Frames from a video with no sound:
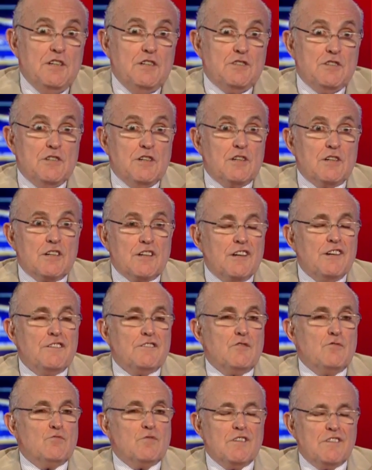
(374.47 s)
should at
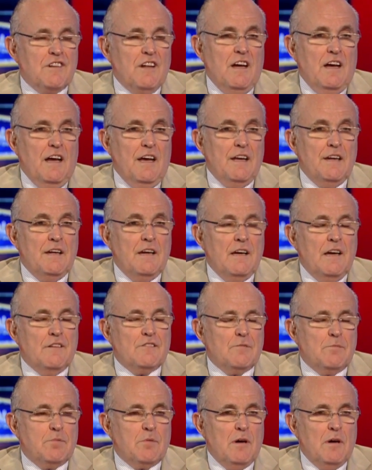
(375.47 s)
least resign as